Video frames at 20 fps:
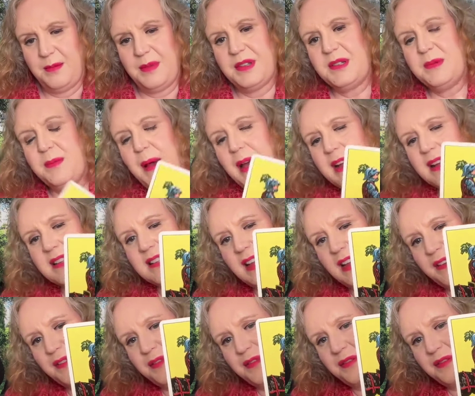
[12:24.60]

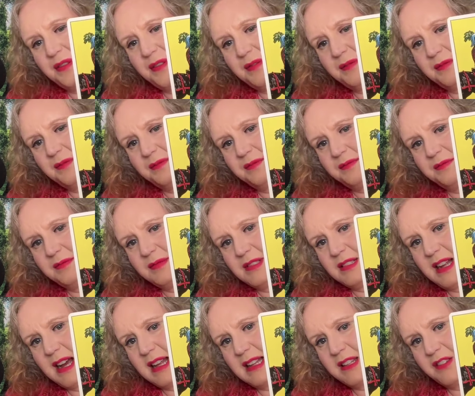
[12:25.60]
perspective. The
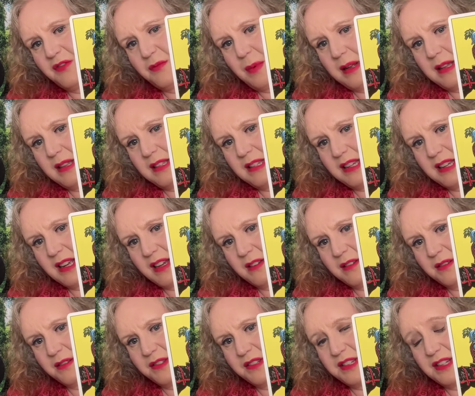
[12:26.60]
Knight of
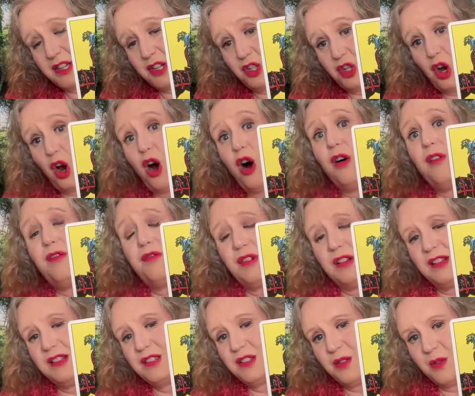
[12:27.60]
Pentacles, this is your
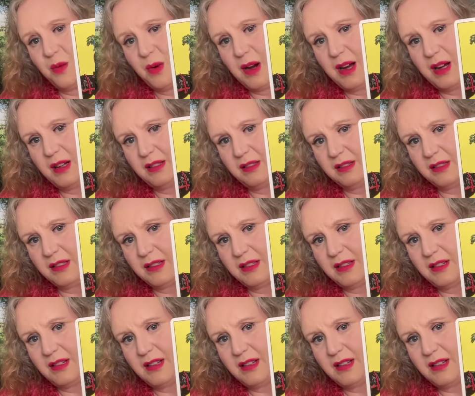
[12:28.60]
offering to the world.